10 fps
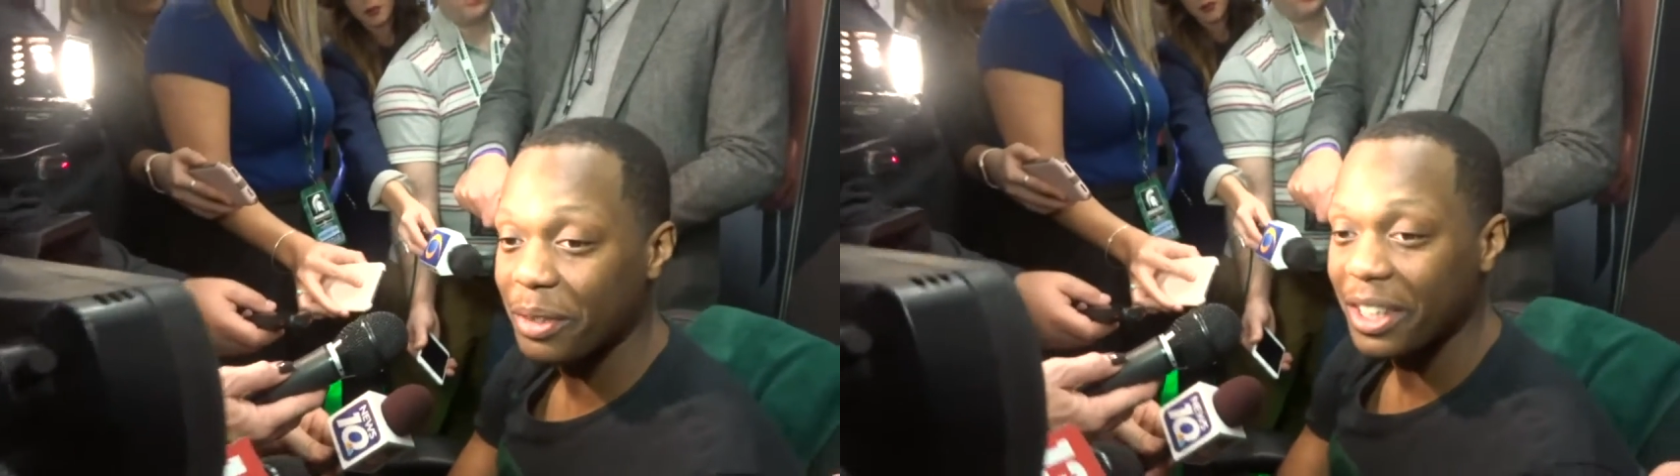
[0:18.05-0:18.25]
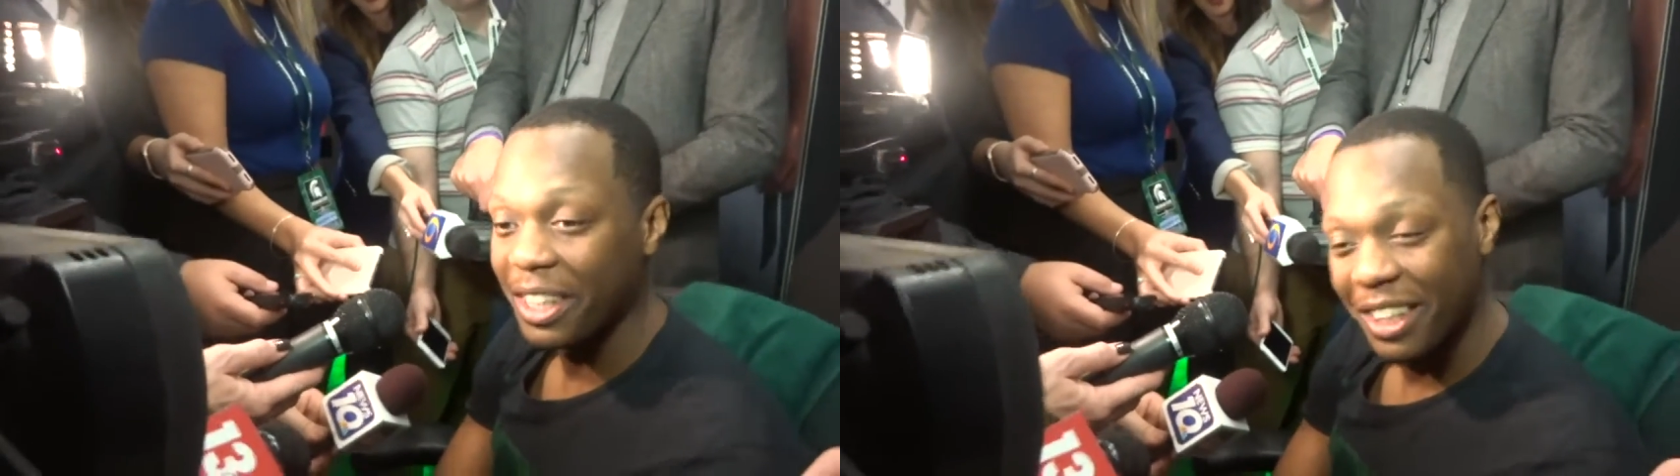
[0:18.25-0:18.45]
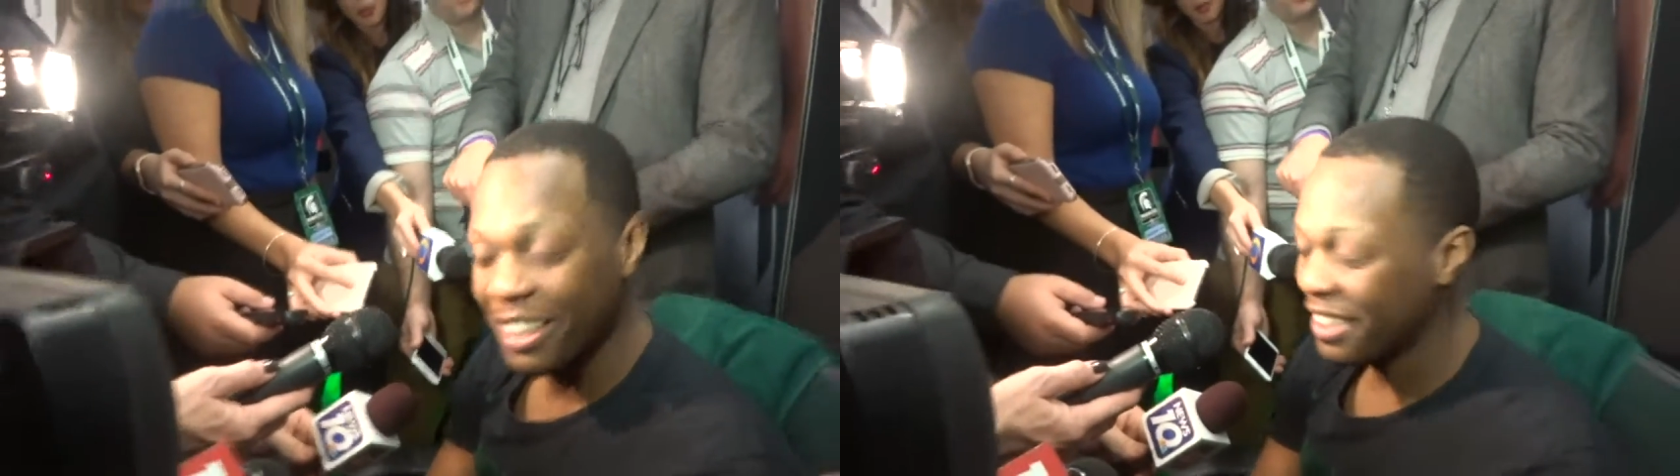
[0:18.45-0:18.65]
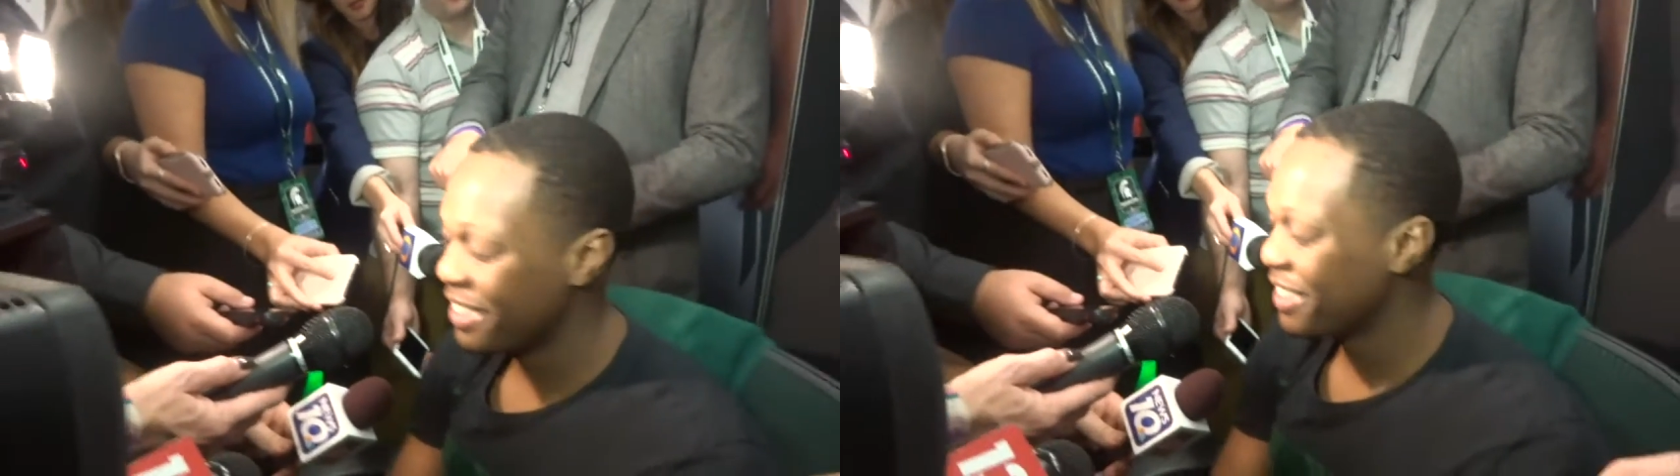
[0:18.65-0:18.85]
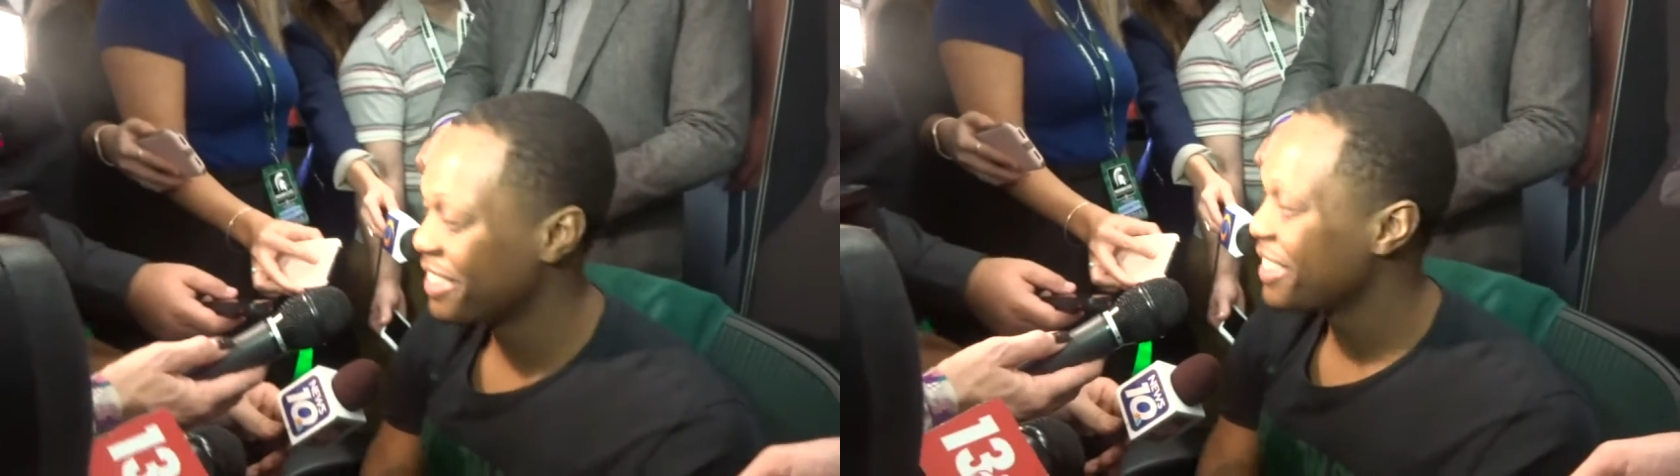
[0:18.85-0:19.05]

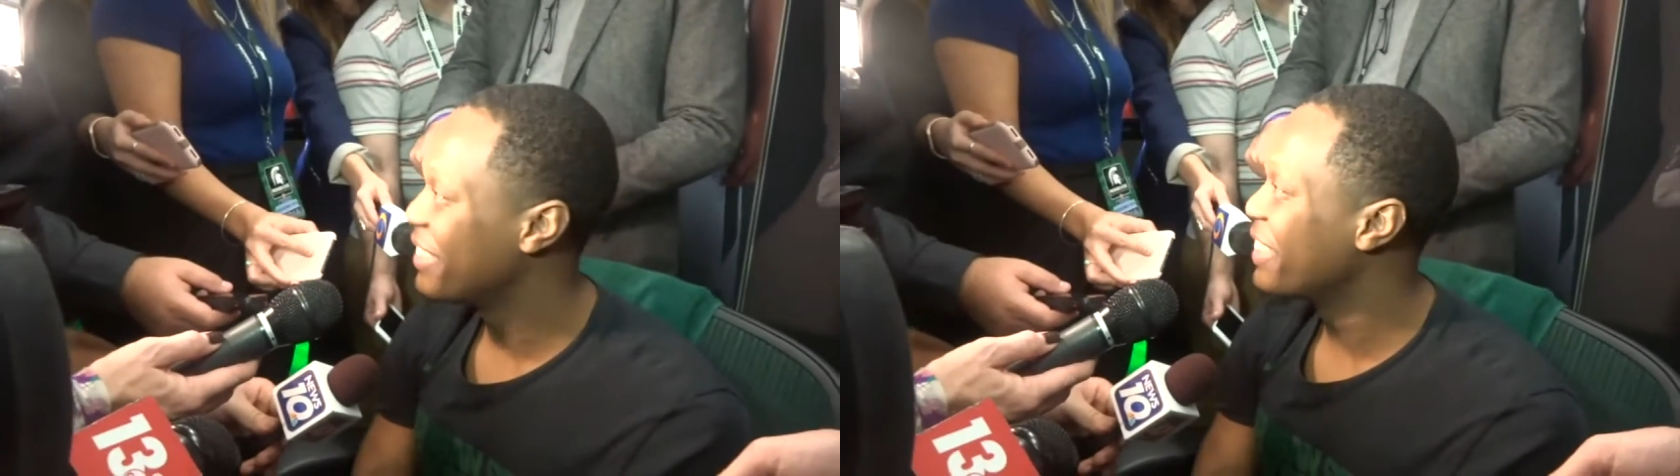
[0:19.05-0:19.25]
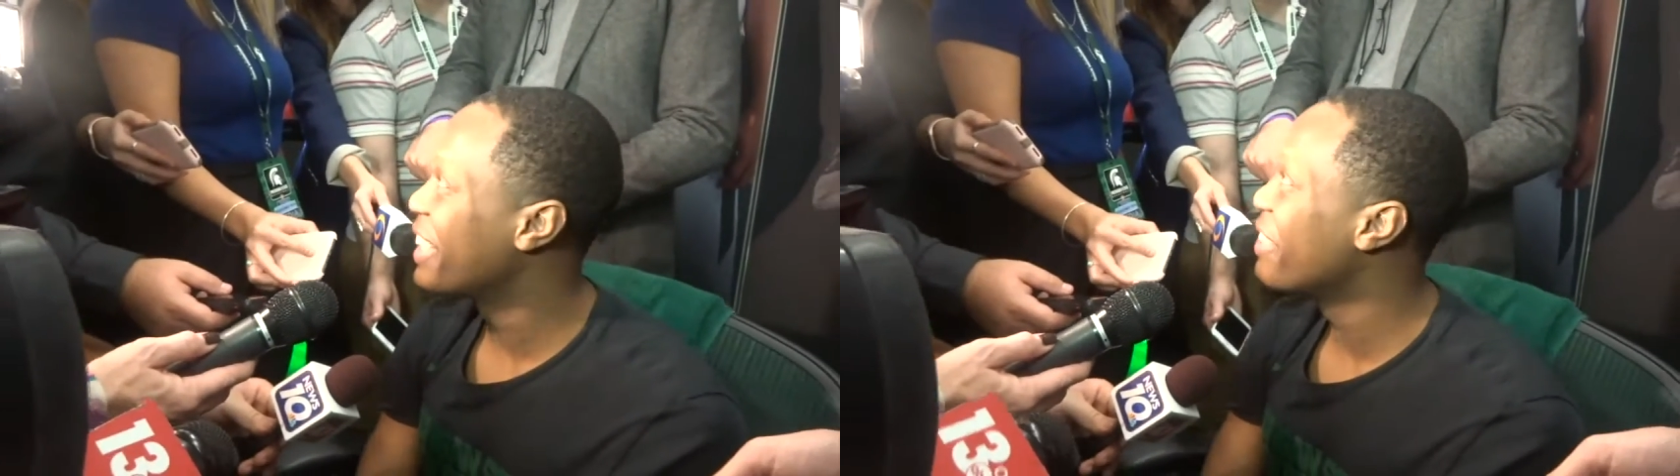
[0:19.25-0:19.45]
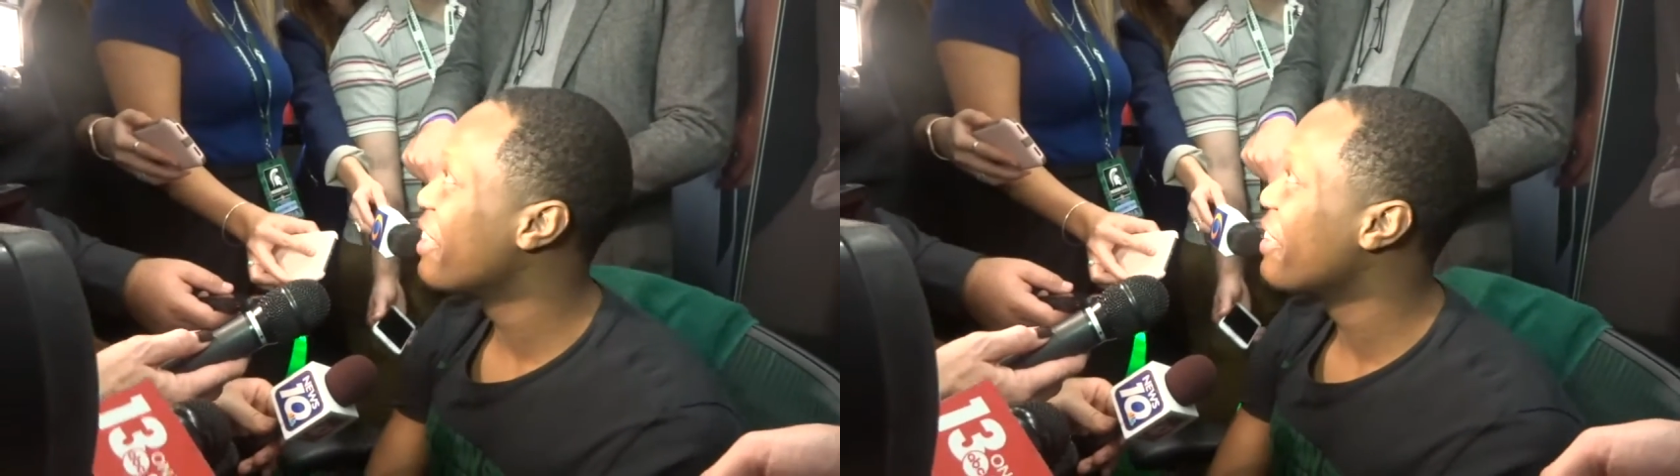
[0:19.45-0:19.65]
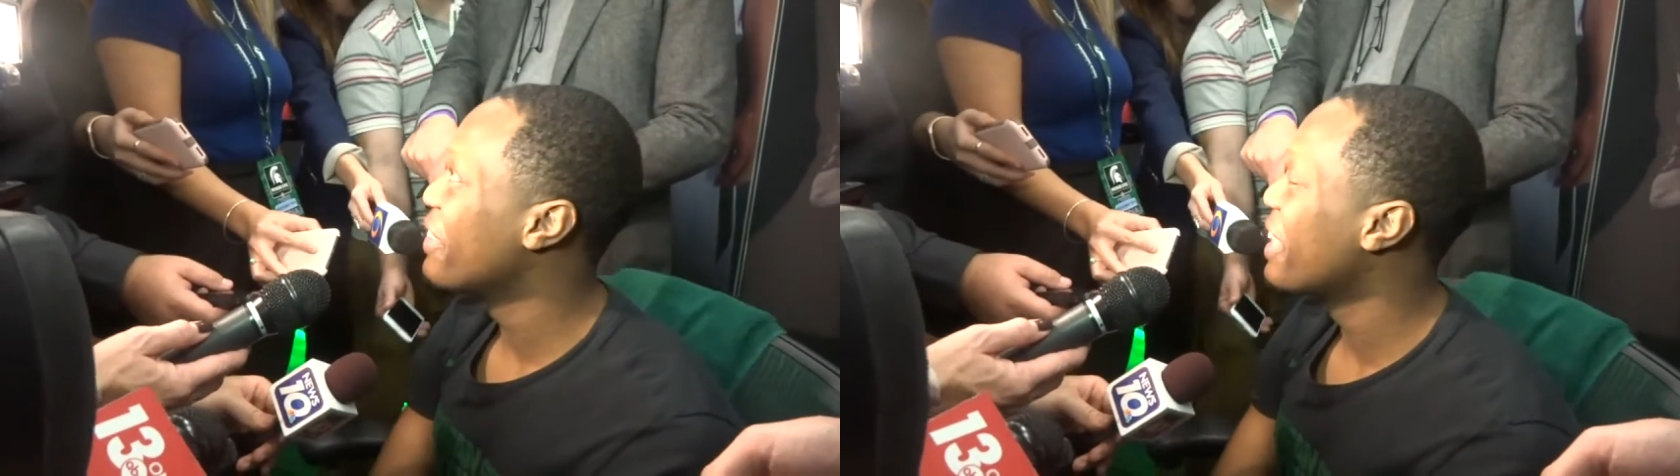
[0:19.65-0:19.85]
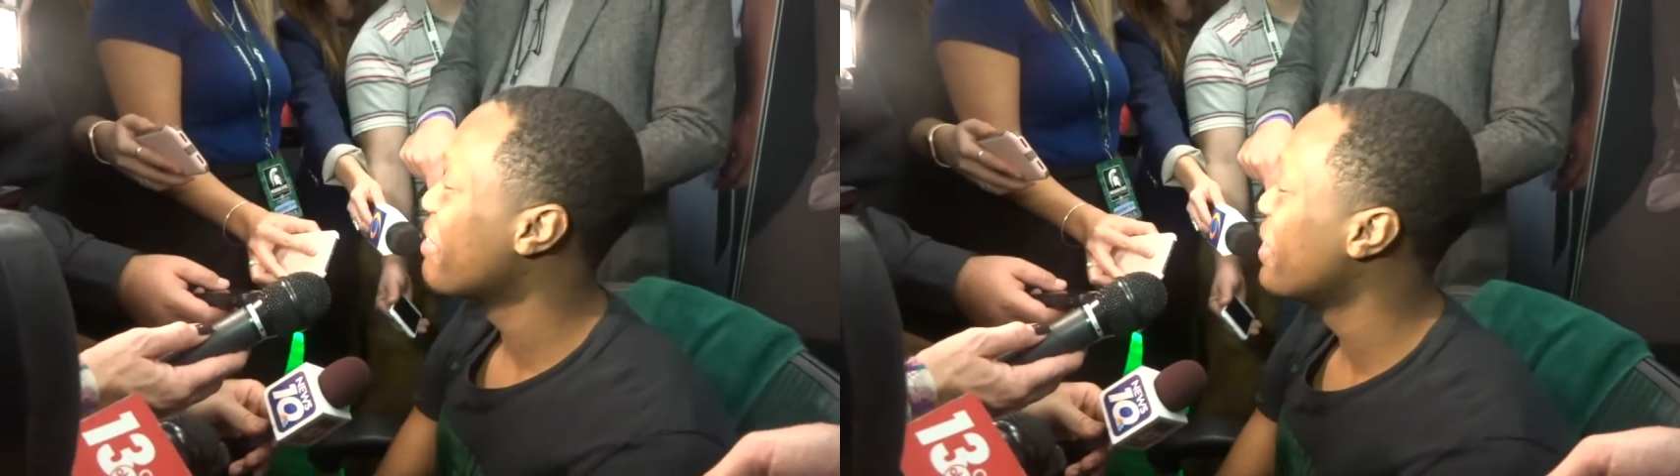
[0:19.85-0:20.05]
But, you know, we came out,
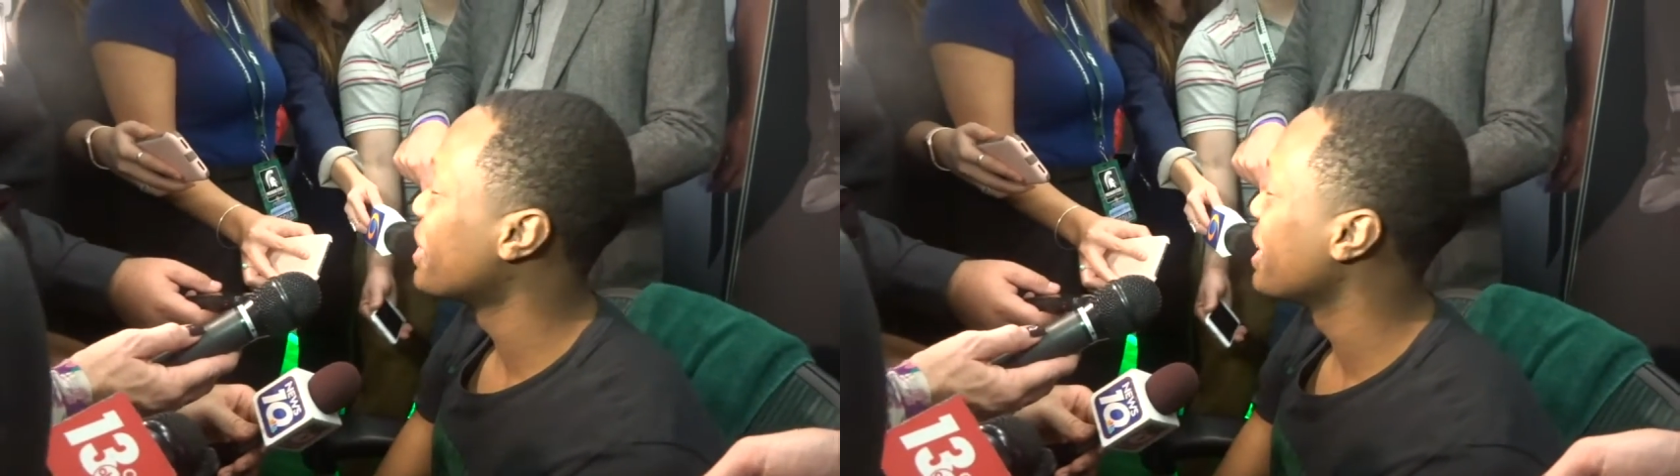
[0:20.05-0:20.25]
we came out with